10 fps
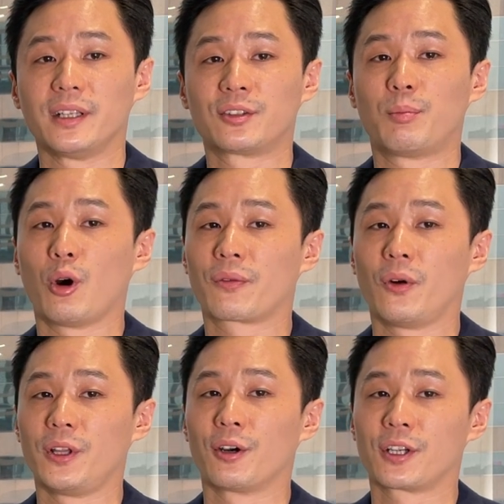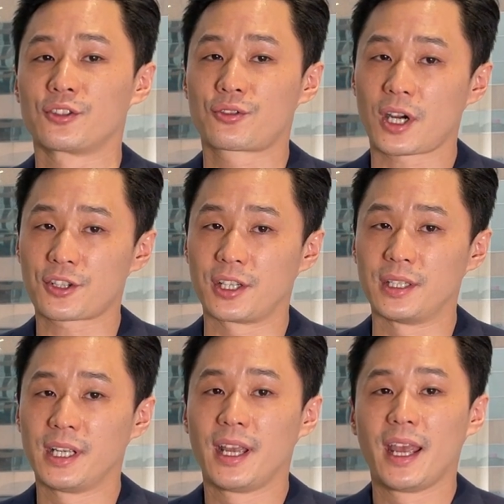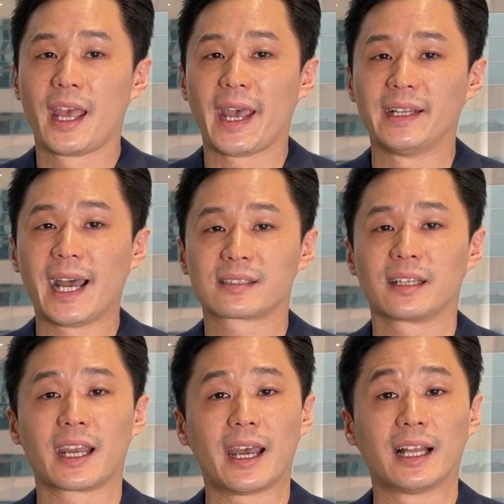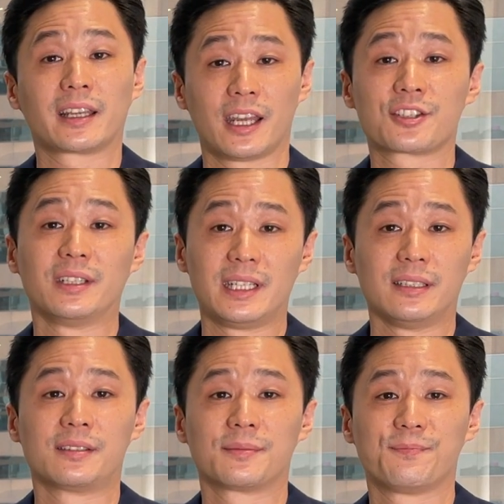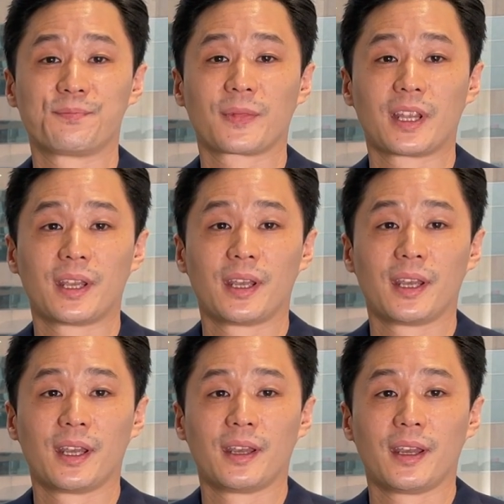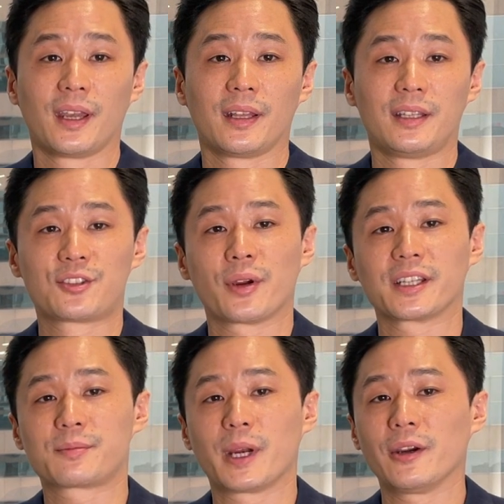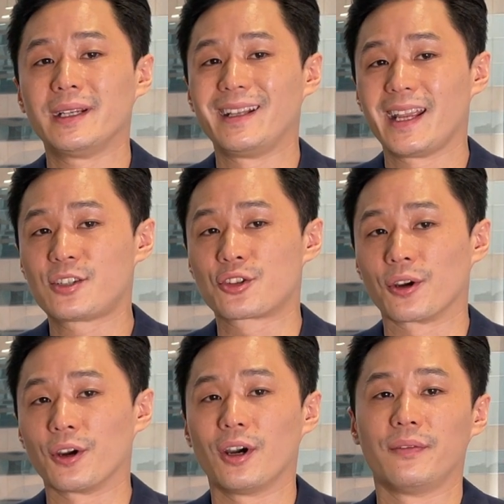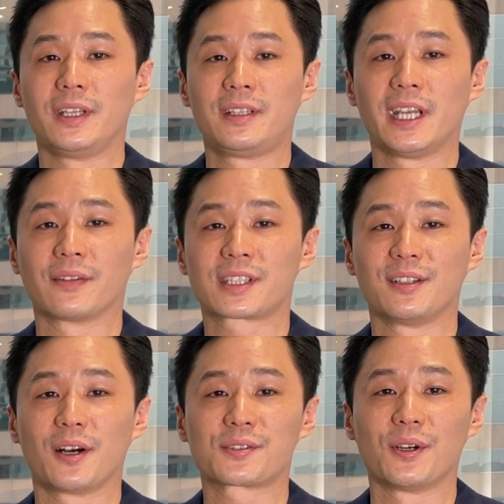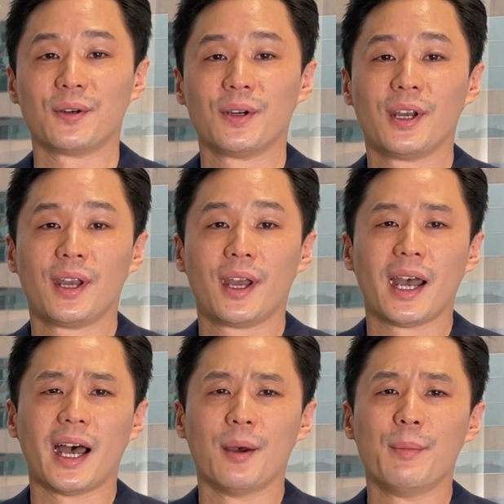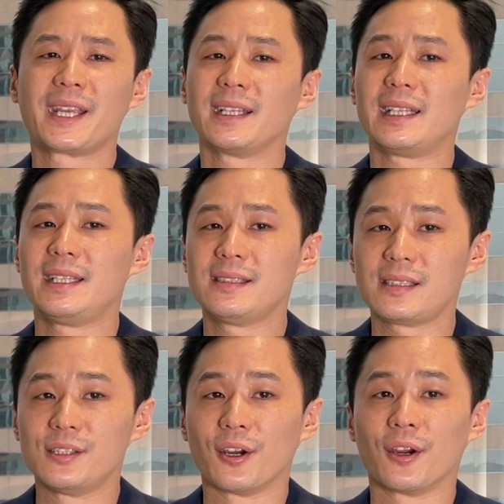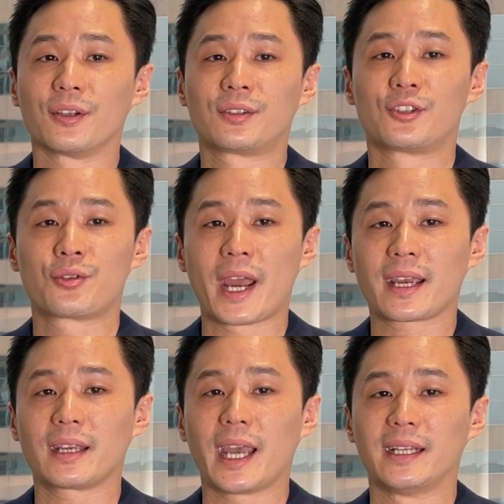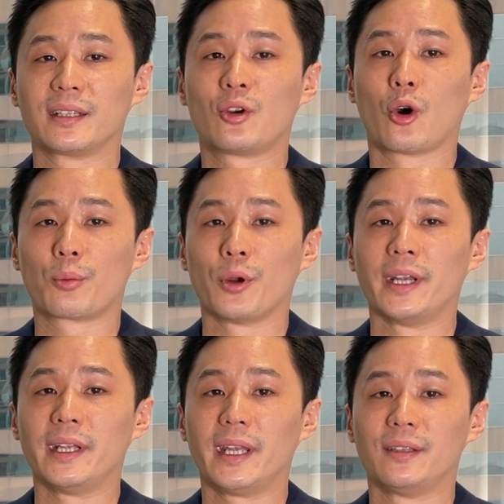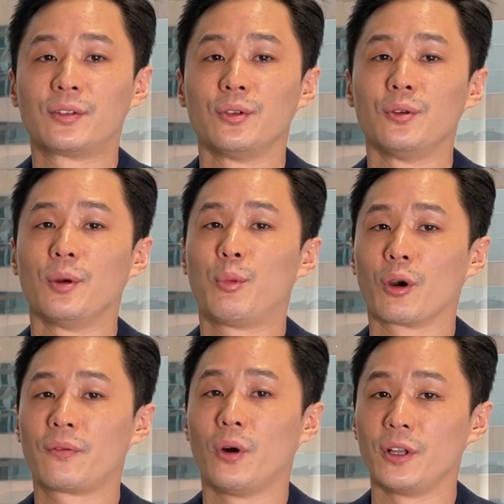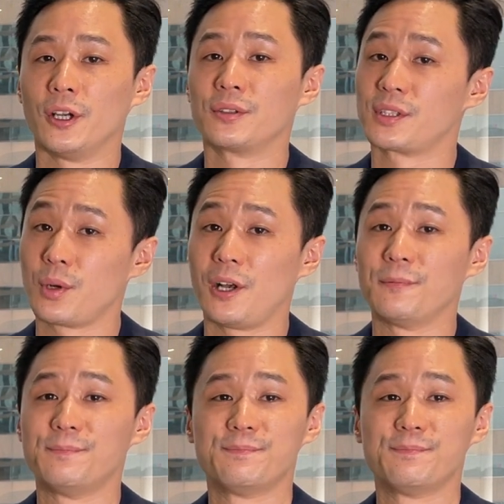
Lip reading: into portfolio construction and asset allocation needs. The transparent nature of ETFs can also make it easier to track and incorporate into portfolios as well.